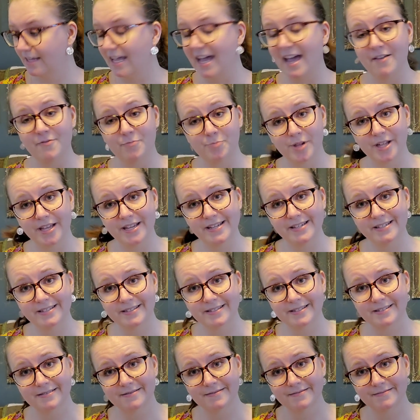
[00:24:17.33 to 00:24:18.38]
I have
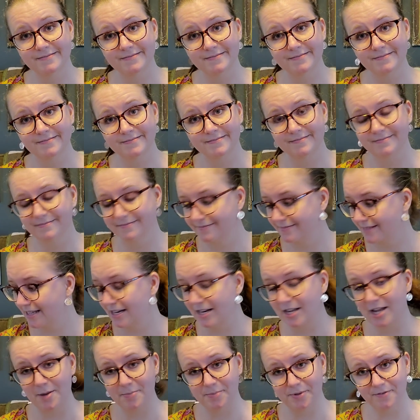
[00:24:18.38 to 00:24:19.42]
plants and
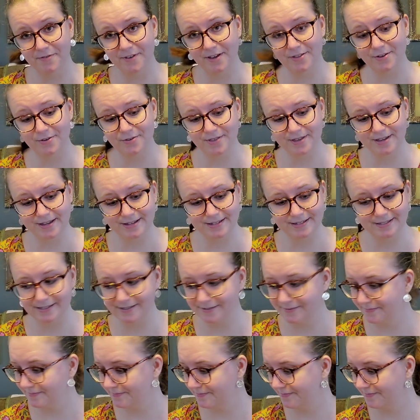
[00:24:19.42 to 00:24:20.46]
a couple of other things.